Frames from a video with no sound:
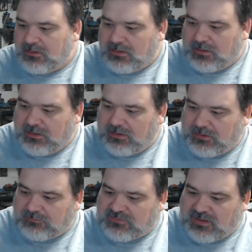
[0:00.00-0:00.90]

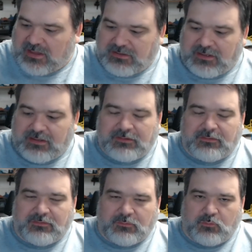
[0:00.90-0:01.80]
Tanya,
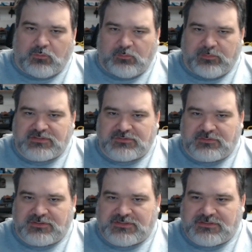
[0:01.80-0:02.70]
the War
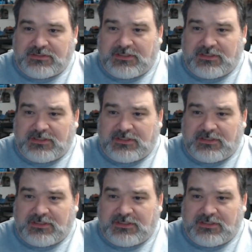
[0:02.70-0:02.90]
Mistress.